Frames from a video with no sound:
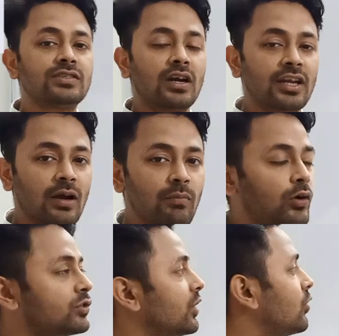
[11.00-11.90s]
study
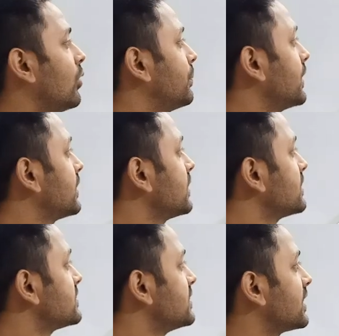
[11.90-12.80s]
about the topic
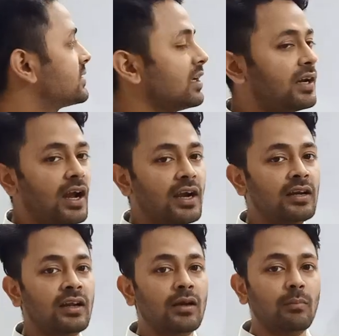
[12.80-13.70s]
section
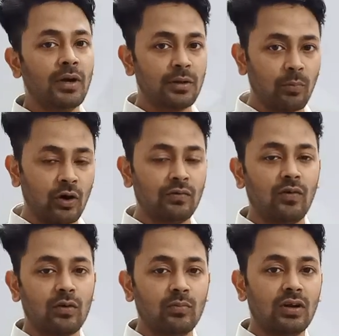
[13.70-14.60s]
and midpoint
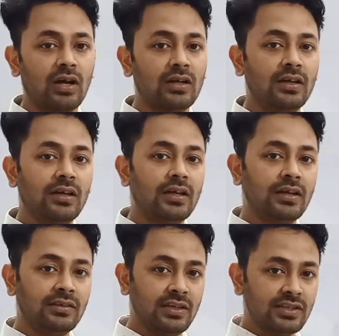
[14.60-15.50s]
formula.
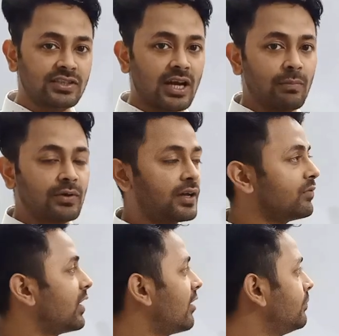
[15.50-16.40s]
In this chapter,
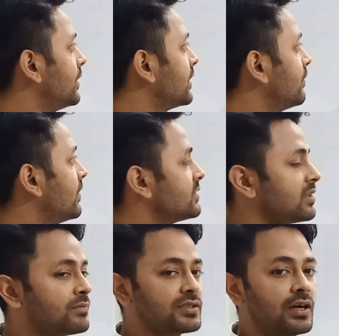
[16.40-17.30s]
we have been given
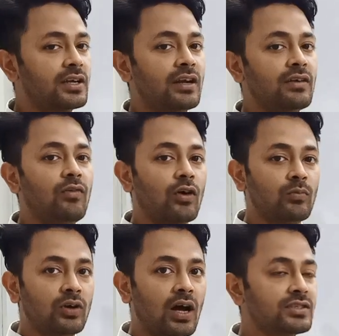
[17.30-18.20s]
some certain
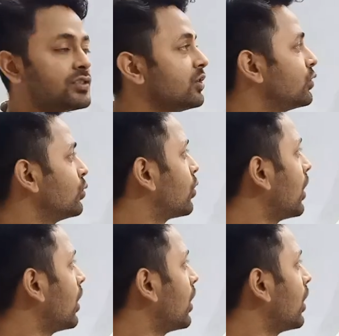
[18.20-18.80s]
formulas to